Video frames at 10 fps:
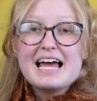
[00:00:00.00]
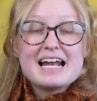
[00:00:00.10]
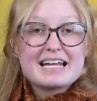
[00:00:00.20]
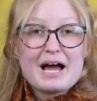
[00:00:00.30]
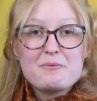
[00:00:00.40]

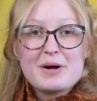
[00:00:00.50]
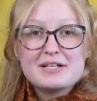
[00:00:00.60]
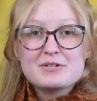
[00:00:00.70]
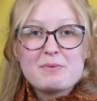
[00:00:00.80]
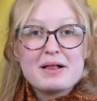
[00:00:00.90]
I can't wait
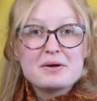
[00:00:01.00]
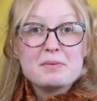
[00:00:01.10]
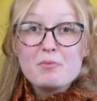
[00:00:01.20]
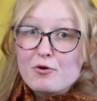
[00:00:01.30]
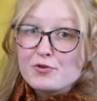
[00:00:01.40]
to
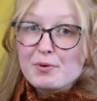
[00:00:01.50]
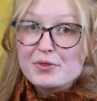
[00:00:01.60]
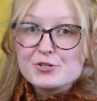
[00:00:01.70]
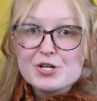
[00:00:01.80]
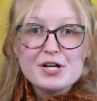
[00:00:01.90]
welcome more of you on
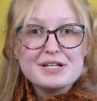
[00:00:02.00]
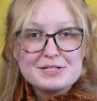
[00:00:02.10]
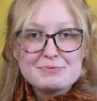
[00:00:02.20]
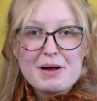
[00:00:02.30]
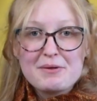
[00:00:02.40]
the journey
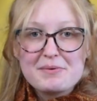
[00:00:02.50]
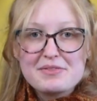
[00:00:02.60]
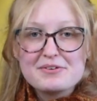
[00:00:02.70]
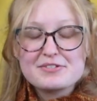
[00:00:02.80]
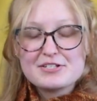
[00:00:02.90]
as well with
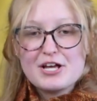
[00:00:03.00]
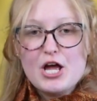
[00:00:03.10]
us.